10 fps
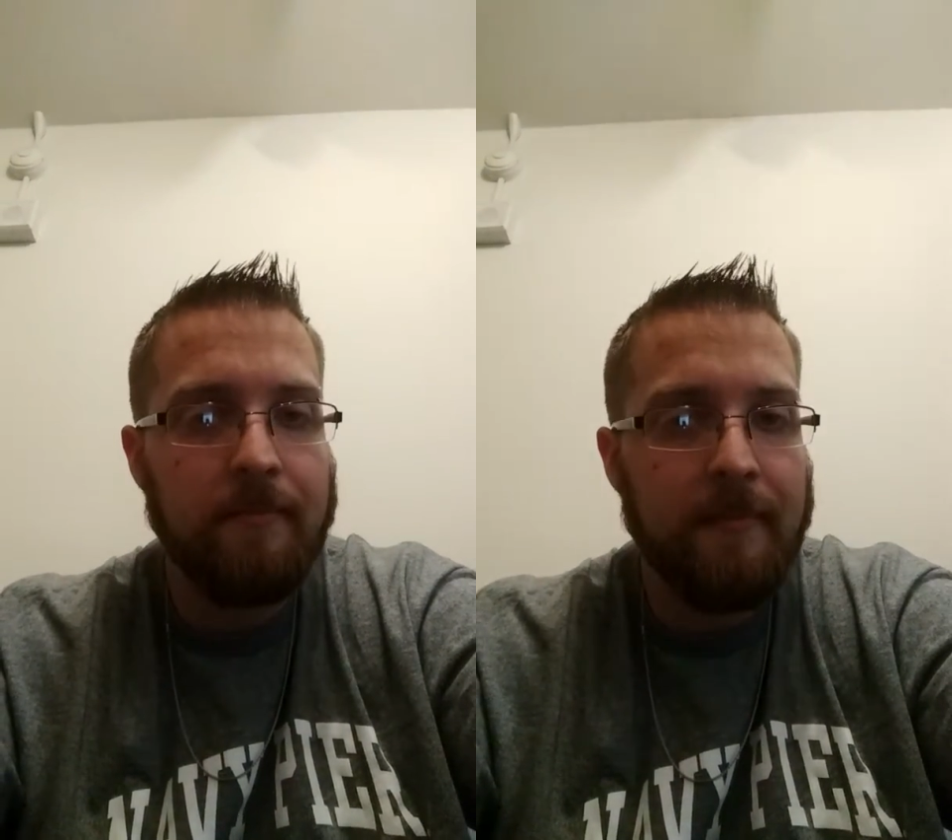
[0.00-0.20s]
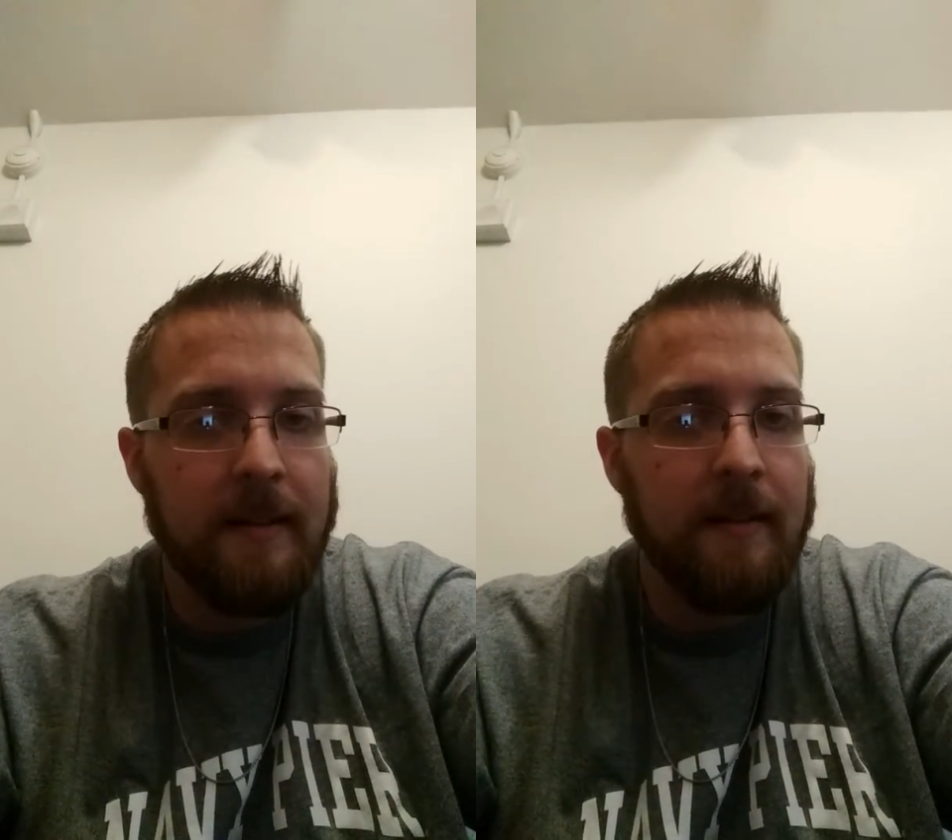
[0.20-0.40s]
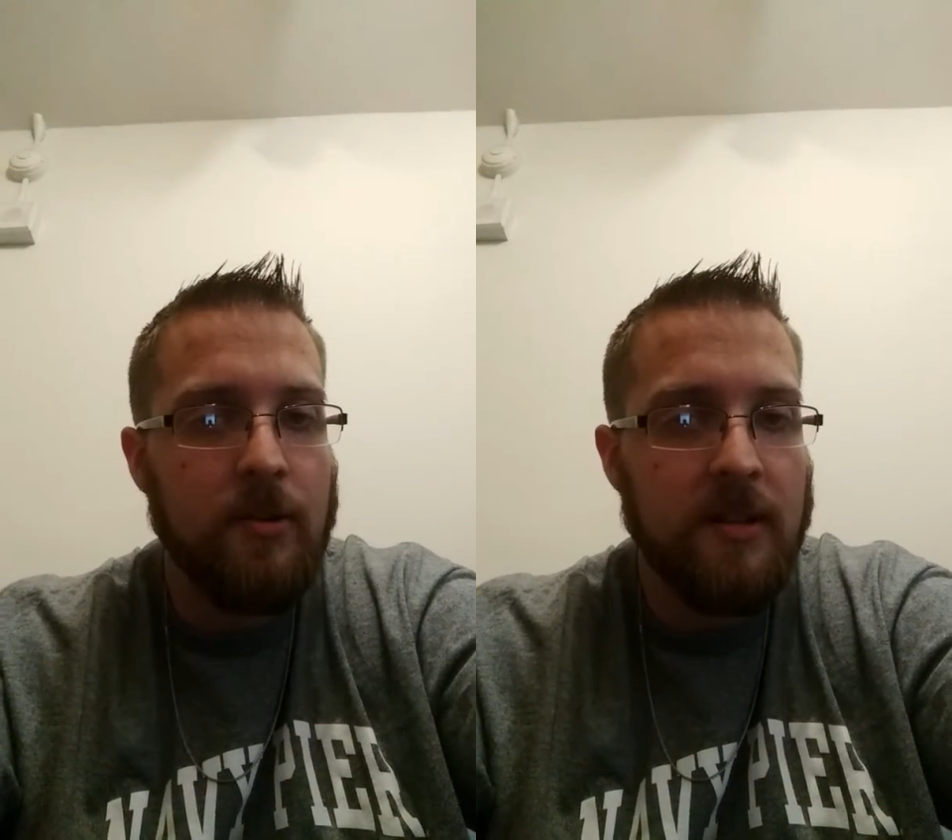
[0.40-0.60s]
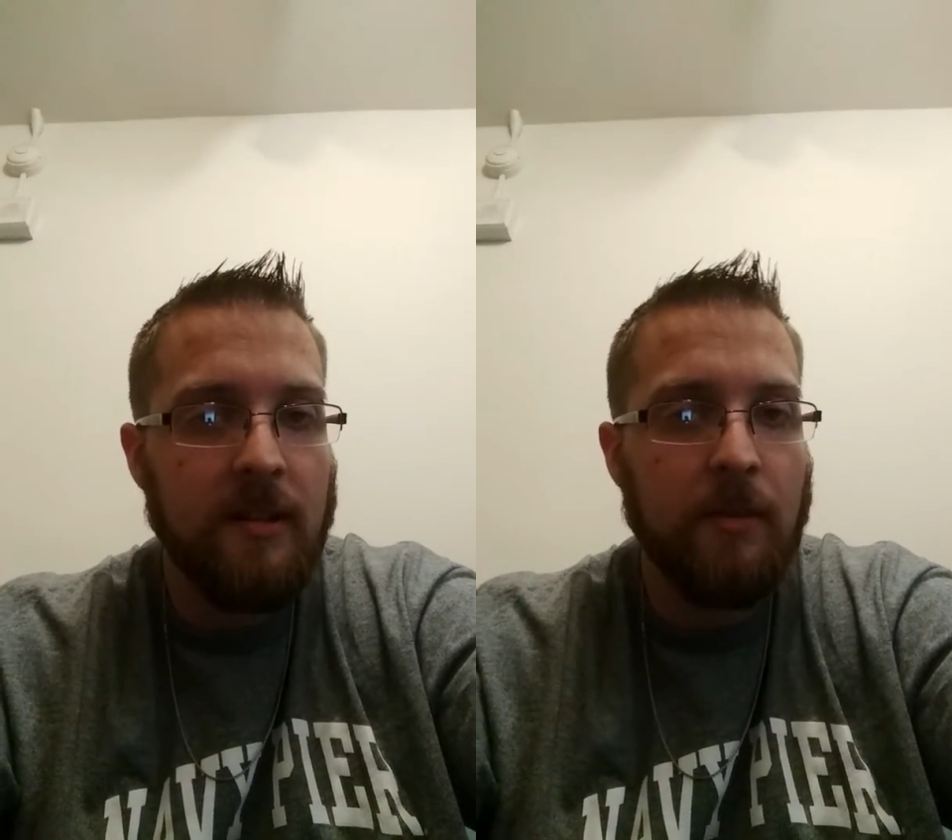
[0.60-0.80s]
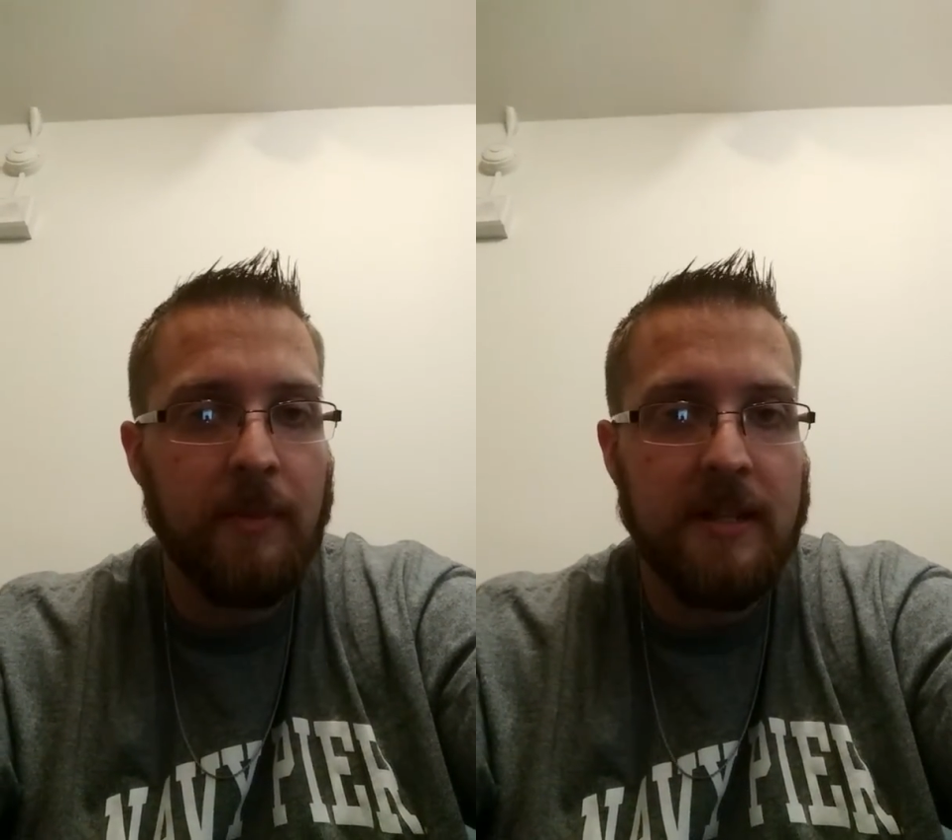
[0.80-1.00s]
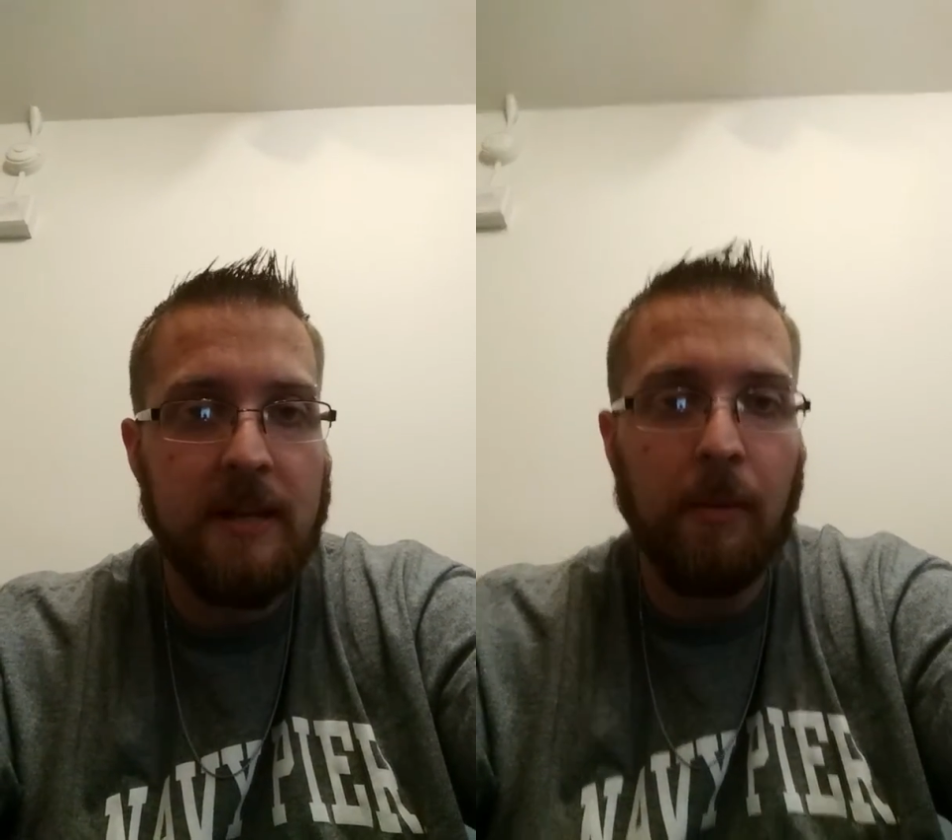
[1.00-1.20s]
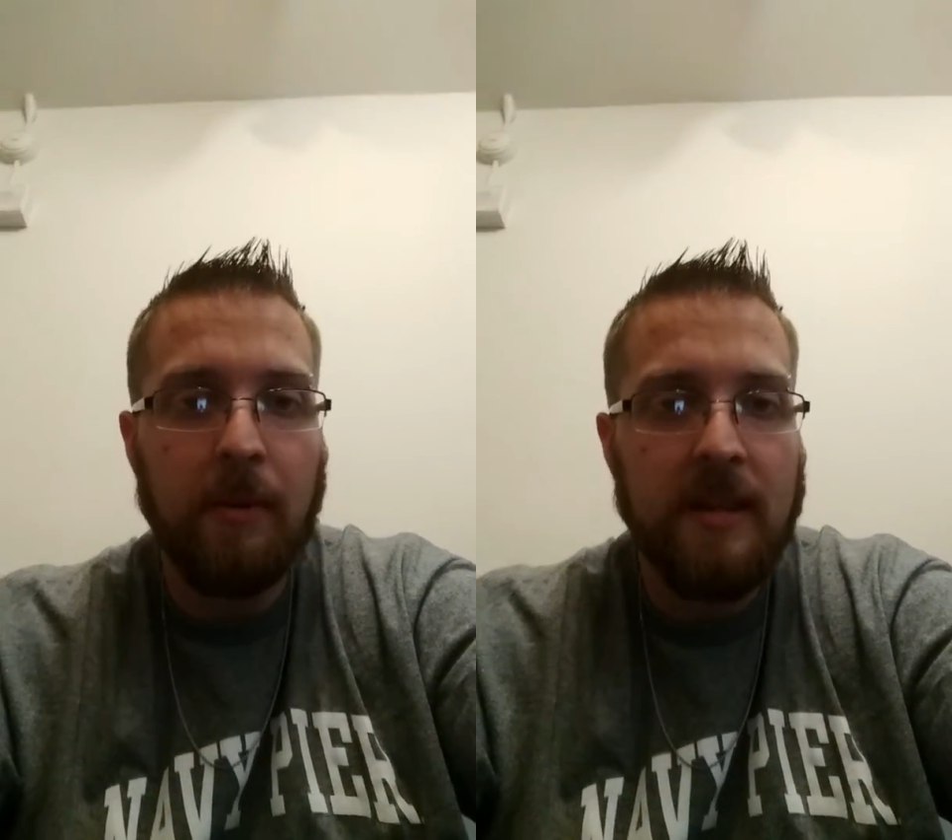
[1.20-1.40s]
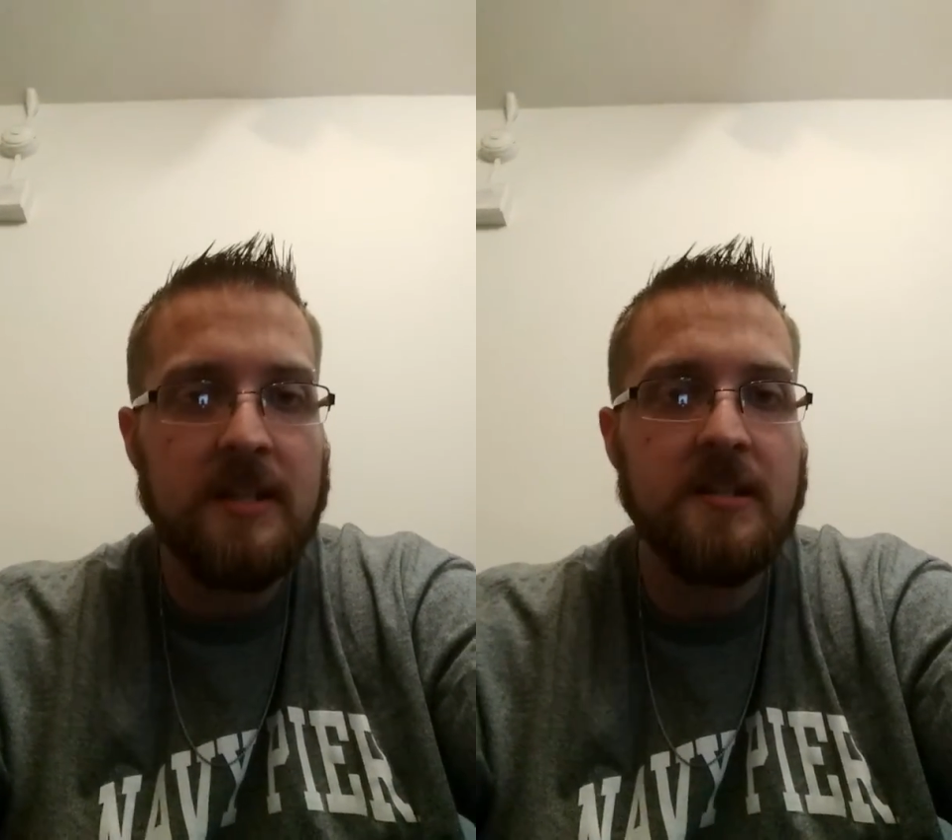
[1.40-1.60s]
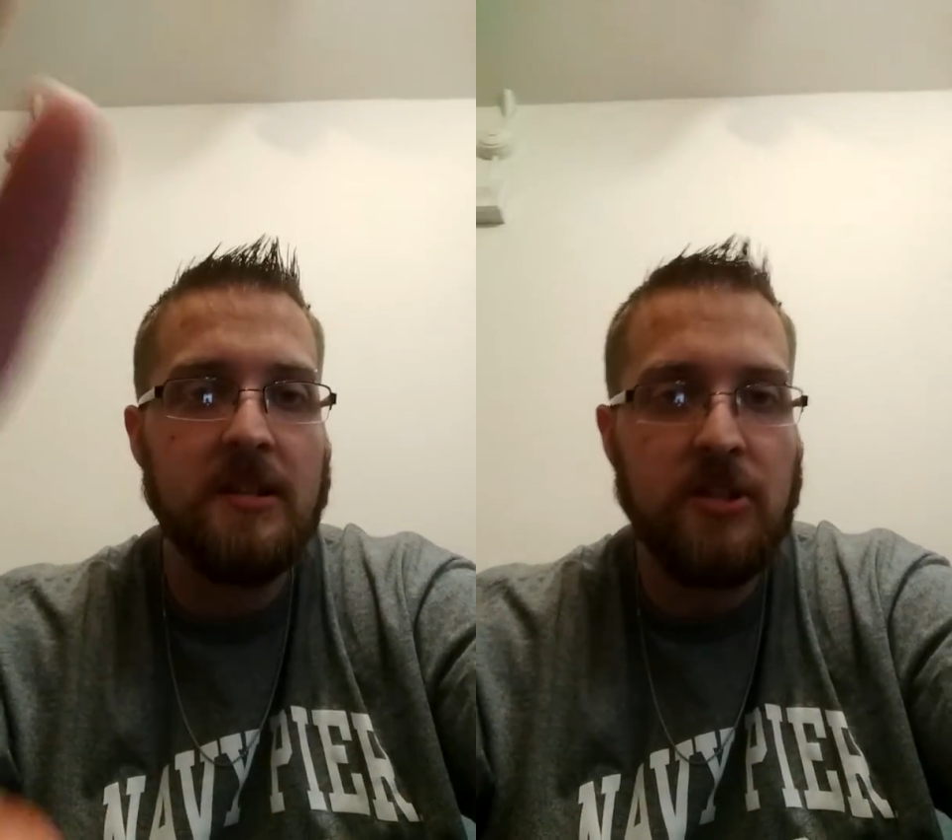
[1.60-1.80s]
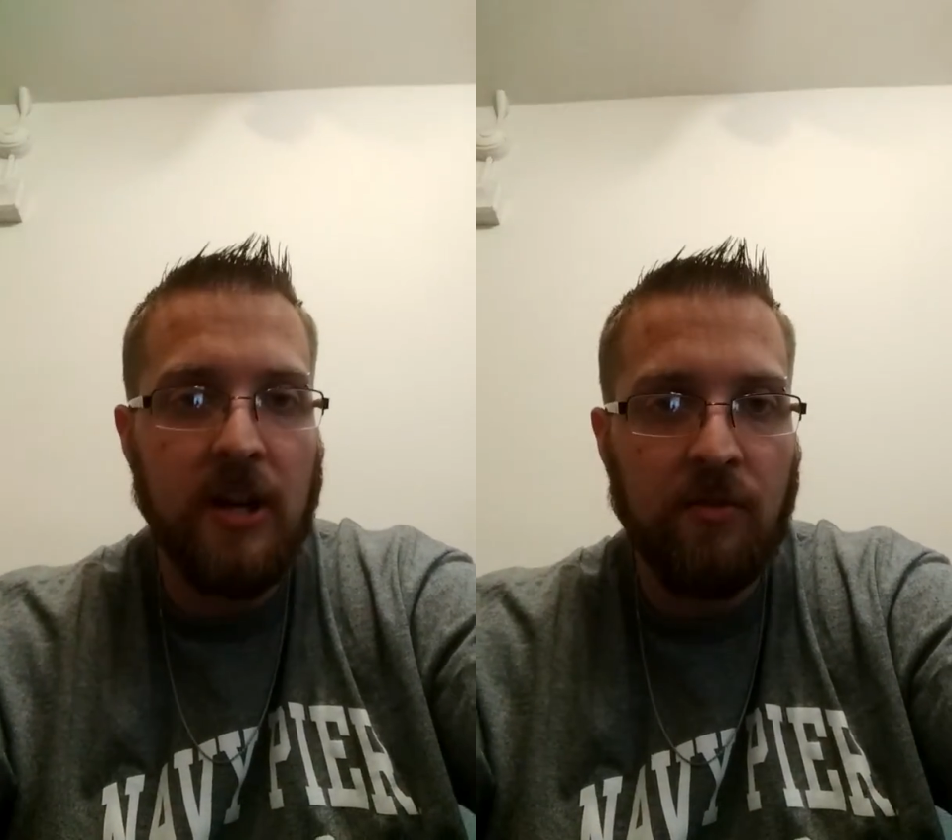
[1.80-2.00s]
It goes a little bit deeper, but this is the
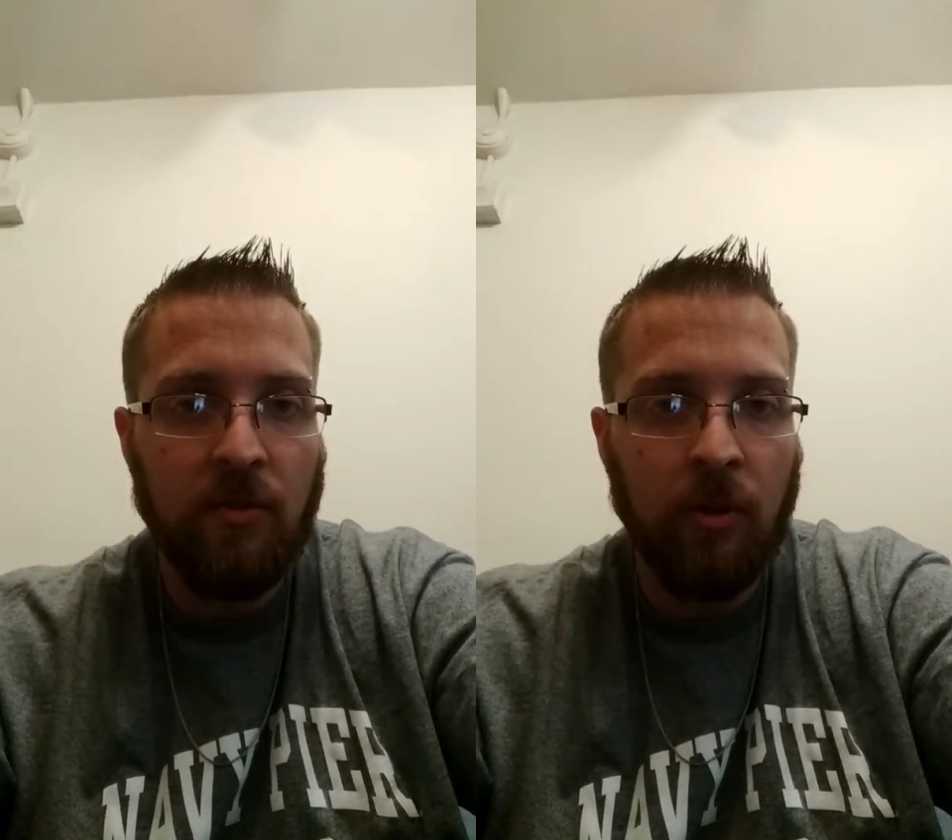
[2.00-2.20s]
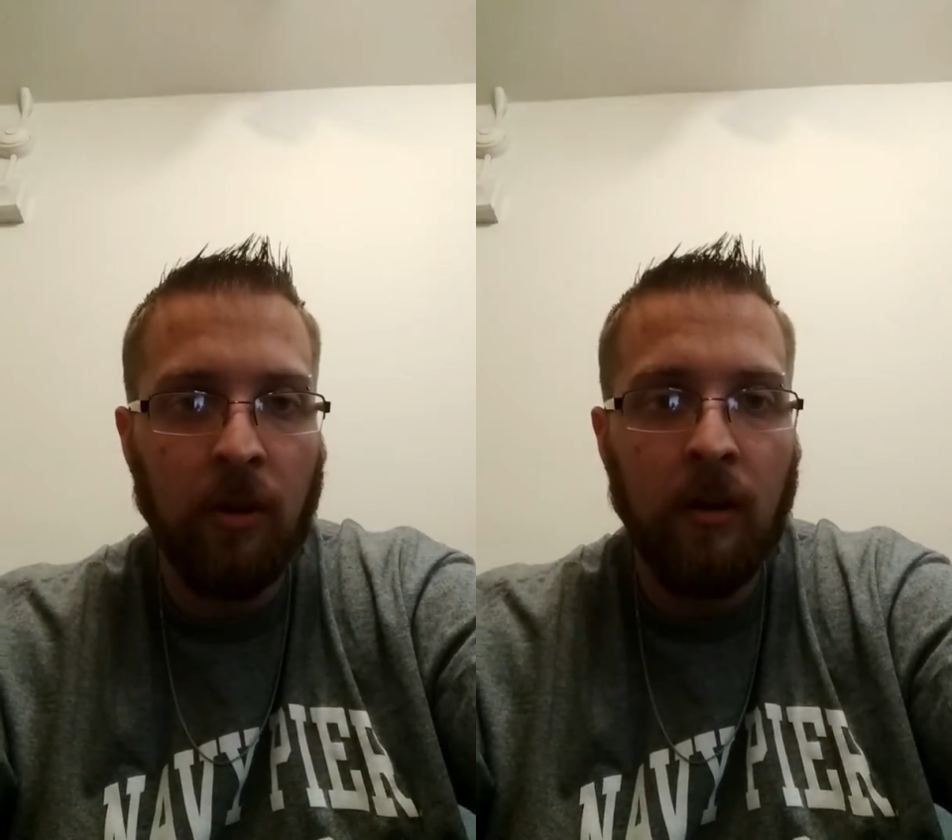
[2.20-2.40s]
general